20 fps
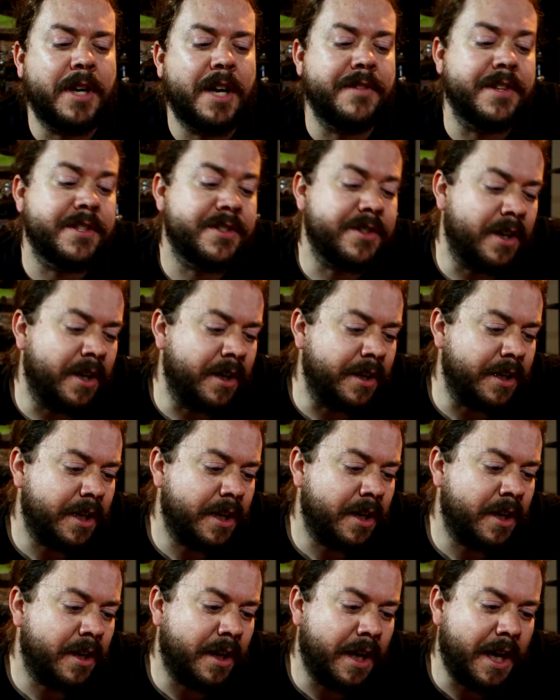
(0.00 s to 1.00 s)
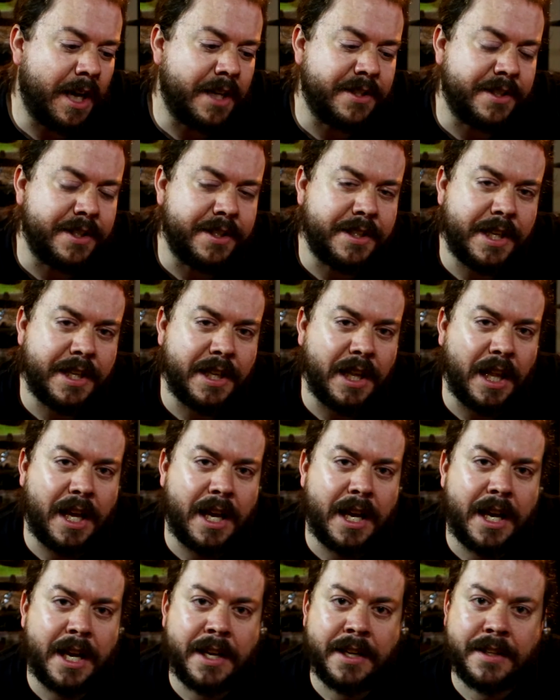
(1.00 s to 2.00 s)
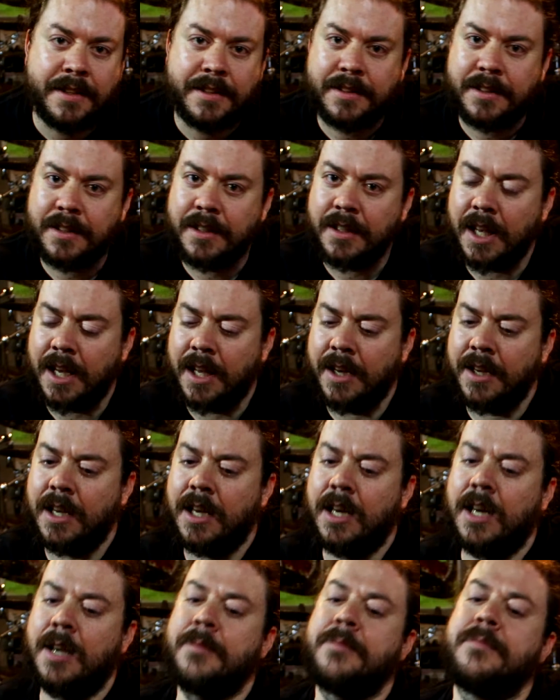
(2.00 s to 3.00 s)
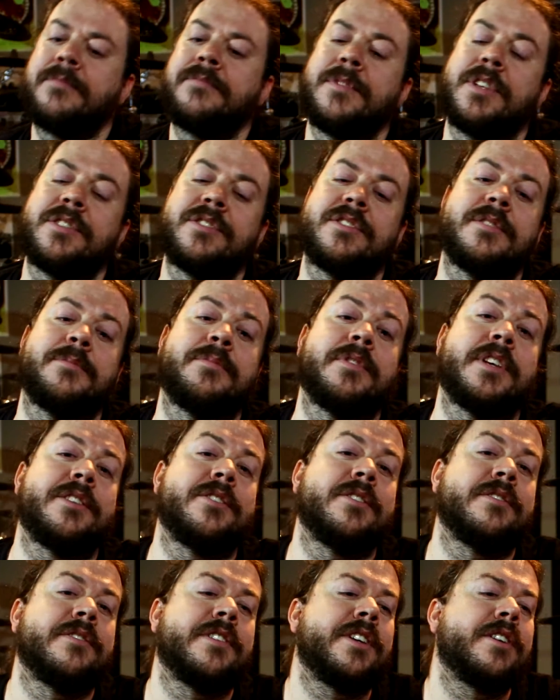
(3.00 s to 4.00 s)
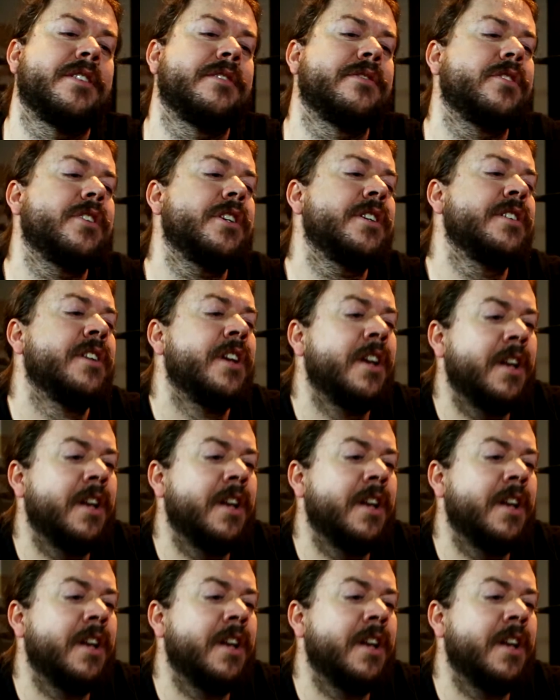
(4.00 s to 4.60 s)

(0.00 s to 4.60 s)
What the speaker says: have this song here, As the Dead Lie, and this is the playthrough video for it.